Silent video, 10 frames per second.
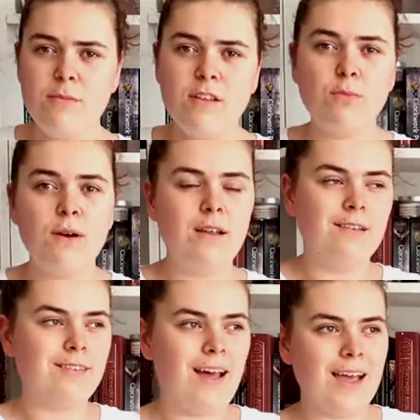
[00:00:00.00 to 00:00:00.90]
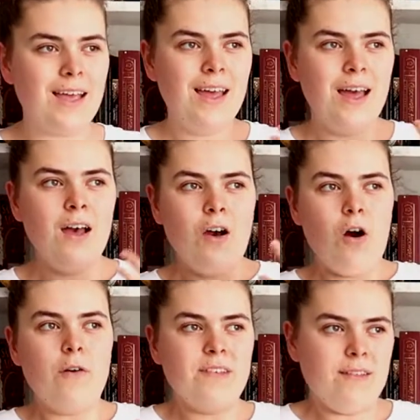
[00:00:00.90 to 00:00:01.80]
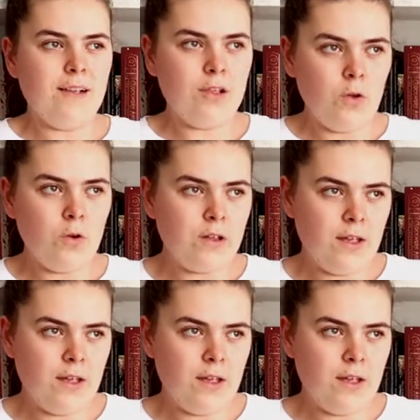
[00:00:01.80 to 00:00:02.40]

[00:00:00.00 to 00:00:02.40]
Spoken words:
This one is like, obviously Luke